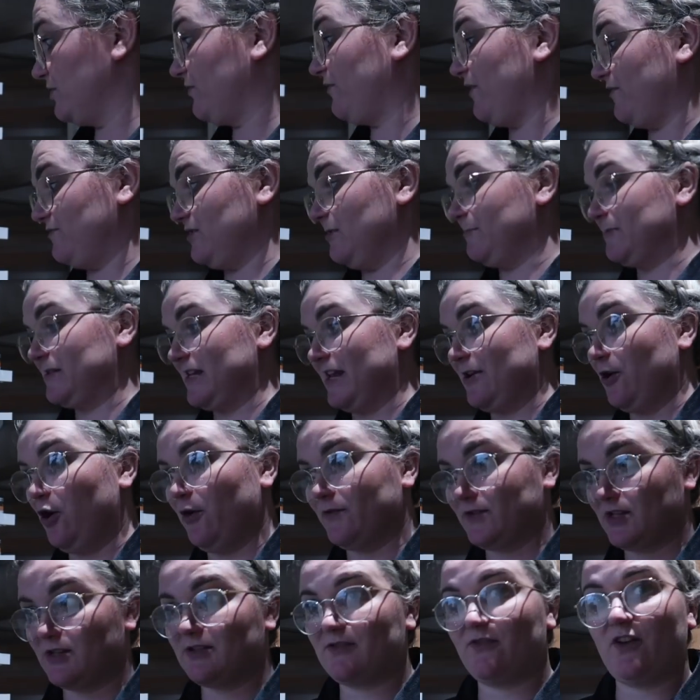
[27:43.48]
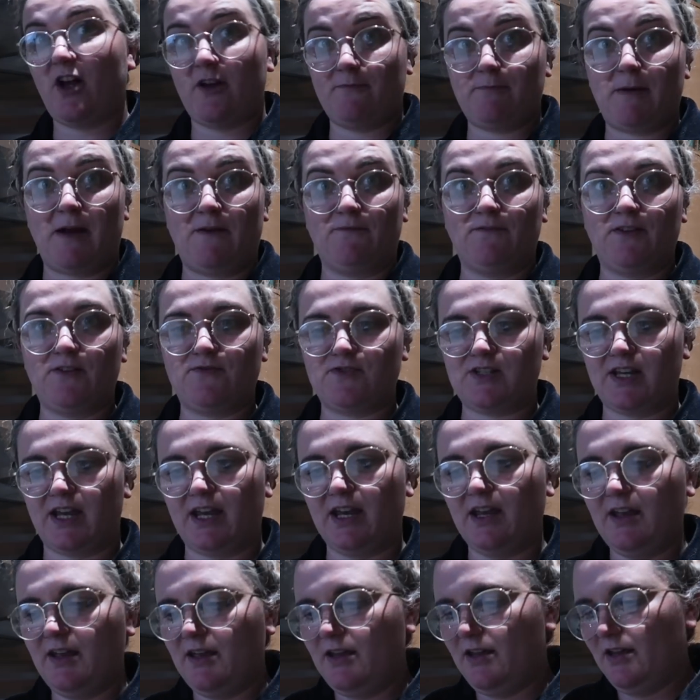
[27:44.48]
was 50% off, so it was
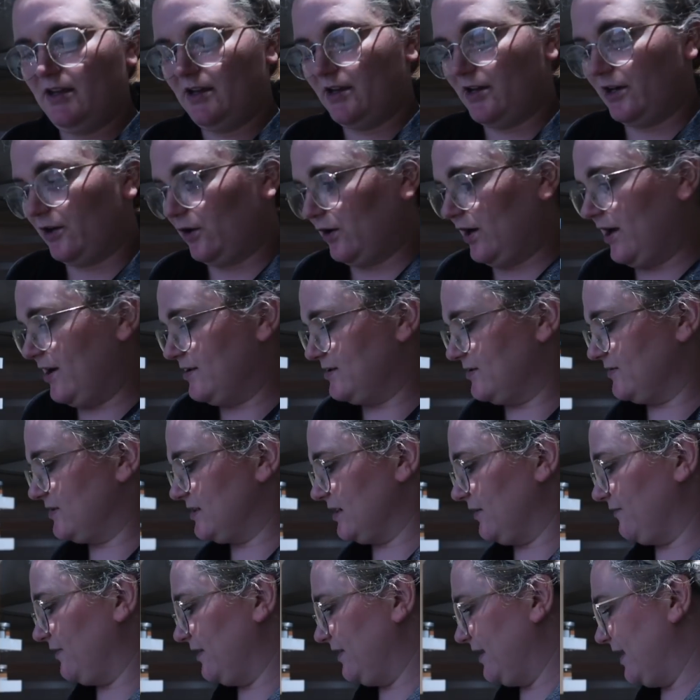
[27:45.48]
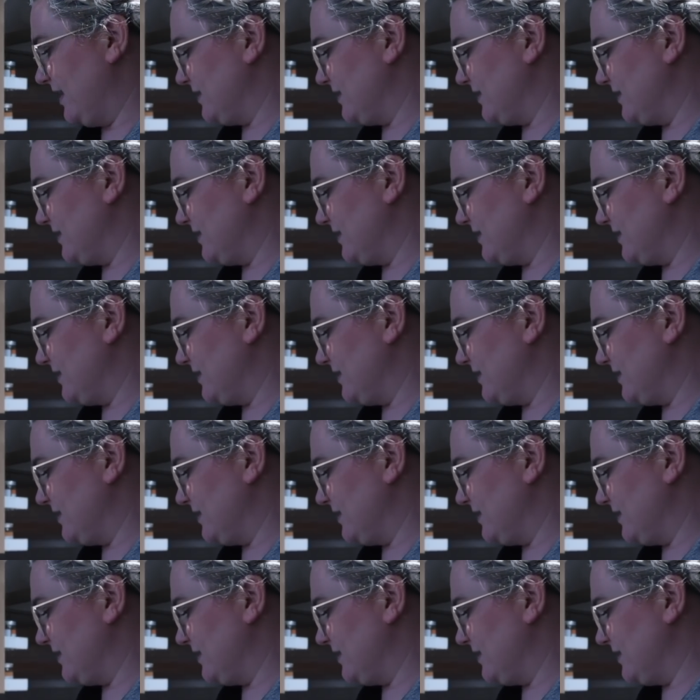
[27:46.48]
£5.50. And I got loads of stuff in